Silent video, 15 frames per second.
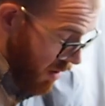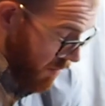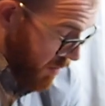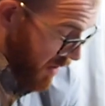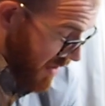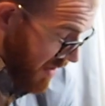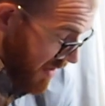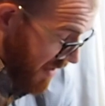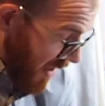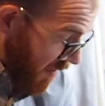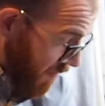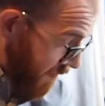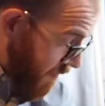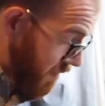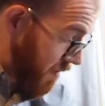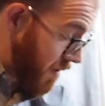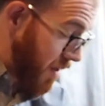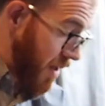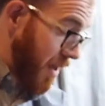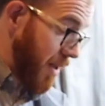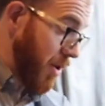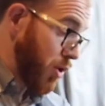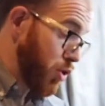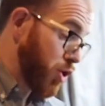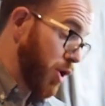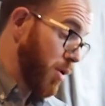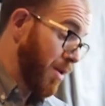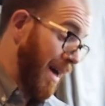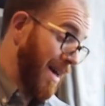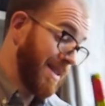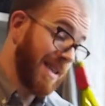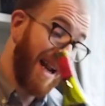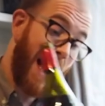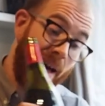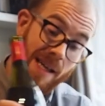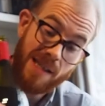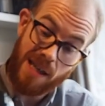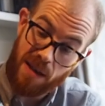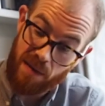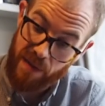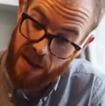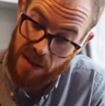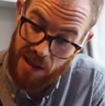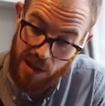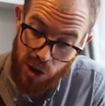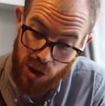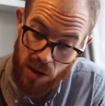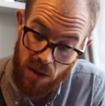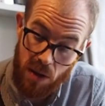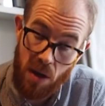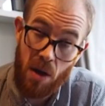Petit SELVE 2018 vintage.